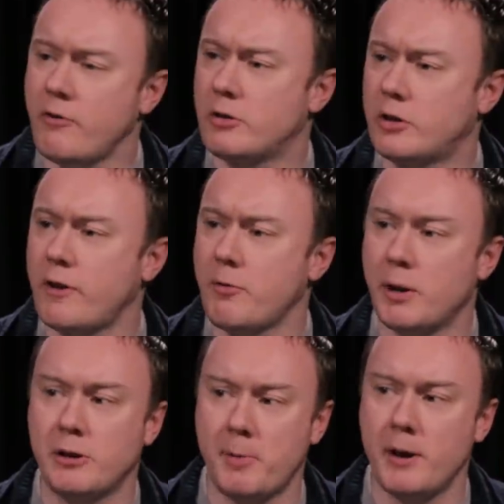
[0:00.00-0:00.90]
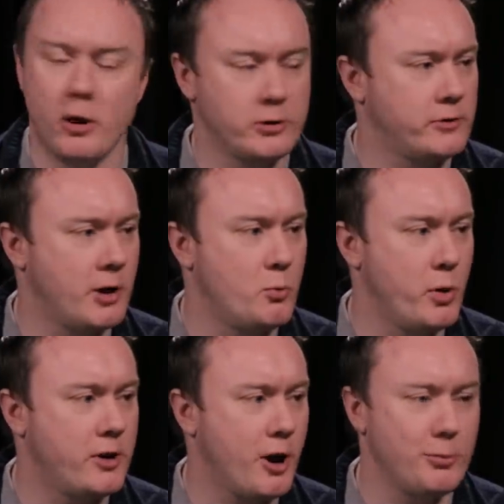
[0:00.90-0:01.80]
every, does, everybody spend lots of time
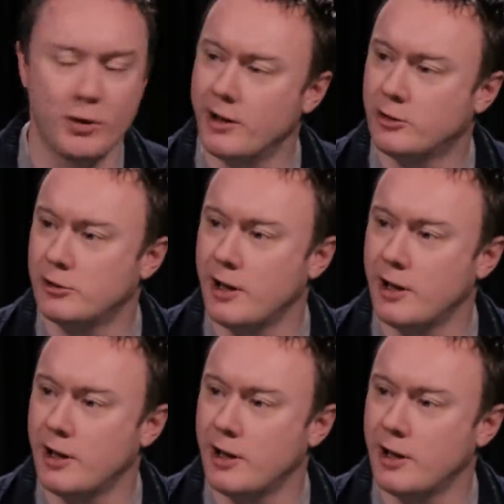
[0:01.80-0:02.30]
with cardboard cuts? Because